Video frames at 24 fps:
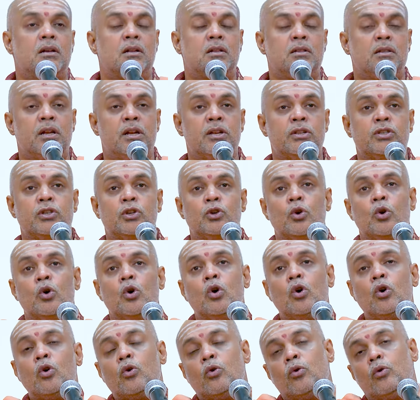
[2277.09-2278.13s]
There is
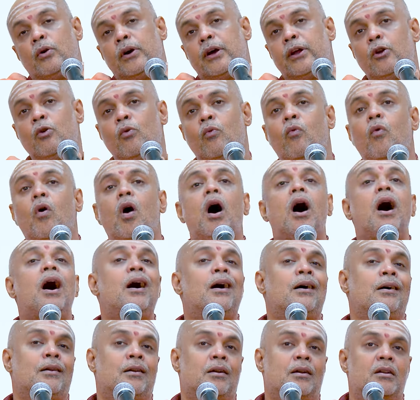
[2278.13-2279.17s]
no, you know,
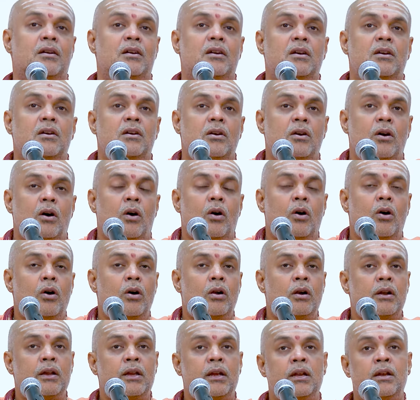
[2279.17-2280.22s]
war
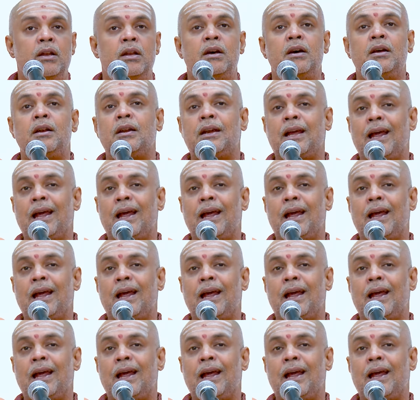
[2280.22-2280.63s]
or inner